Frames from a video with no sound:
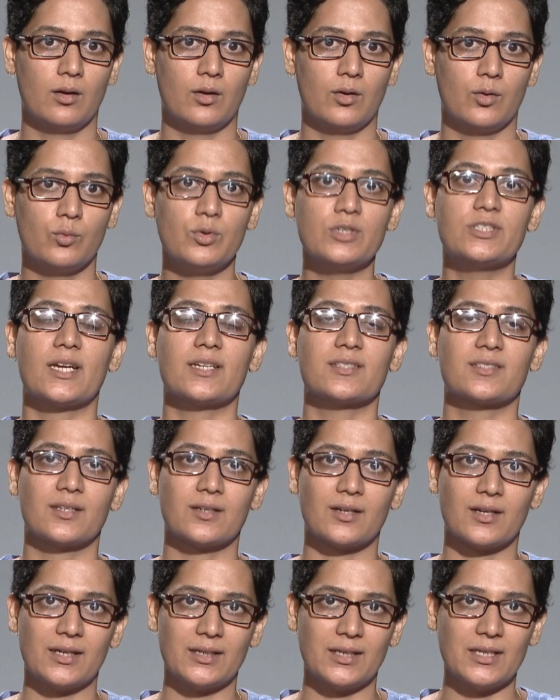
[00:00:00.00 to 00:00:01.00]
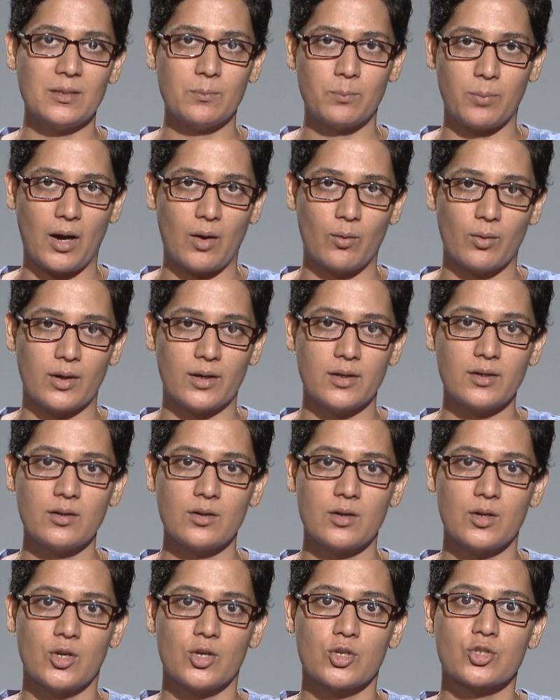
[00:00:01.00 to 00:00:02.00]
which are generating power,
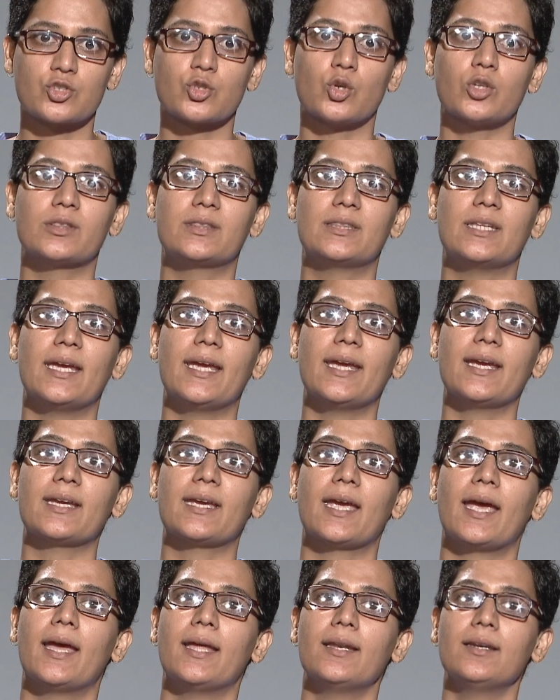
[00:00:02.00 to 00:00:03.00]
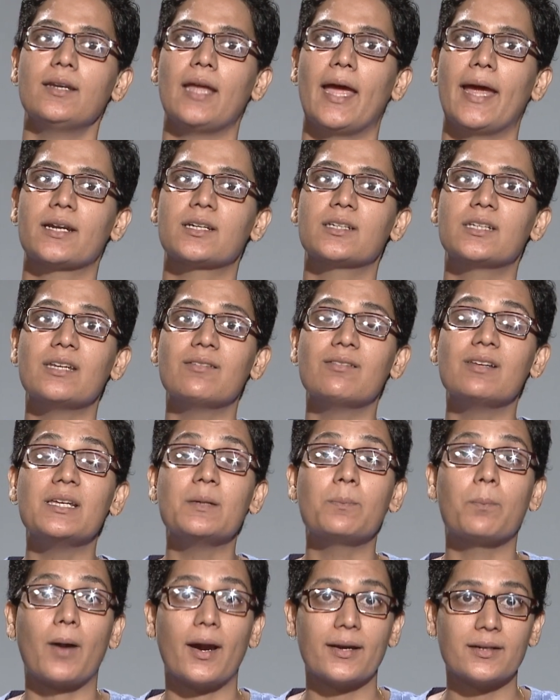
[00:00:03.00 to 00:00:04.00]
so they can actively
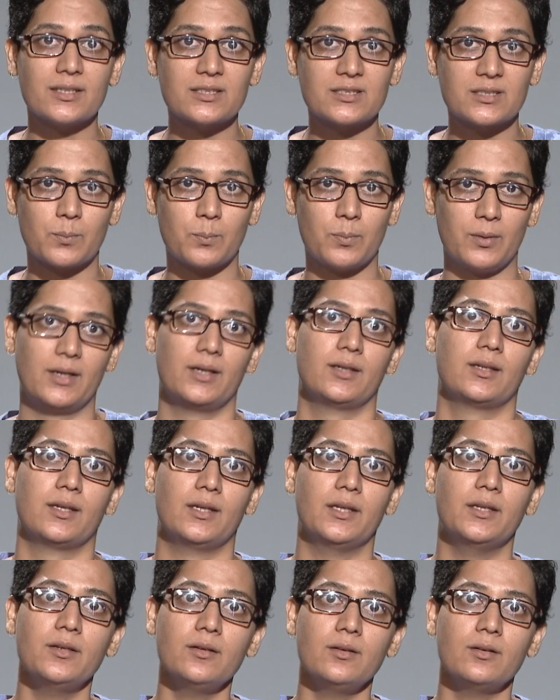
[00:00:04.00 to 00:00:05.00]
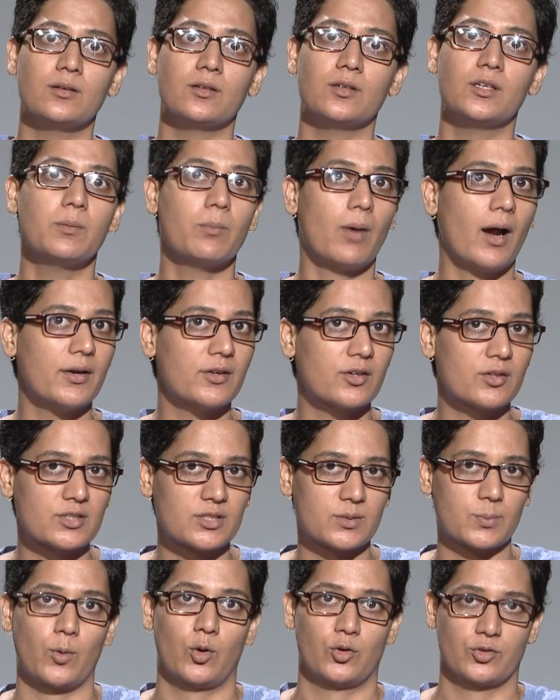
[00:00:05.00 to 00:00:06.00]
participate in demand
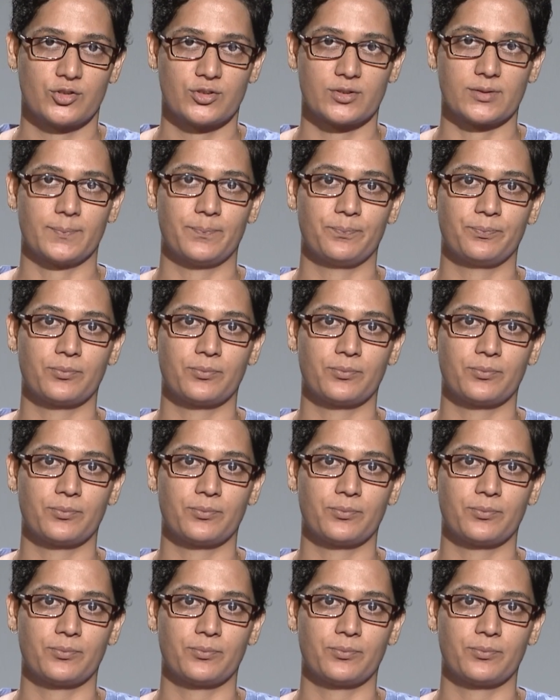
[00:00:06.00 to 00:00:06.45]
response.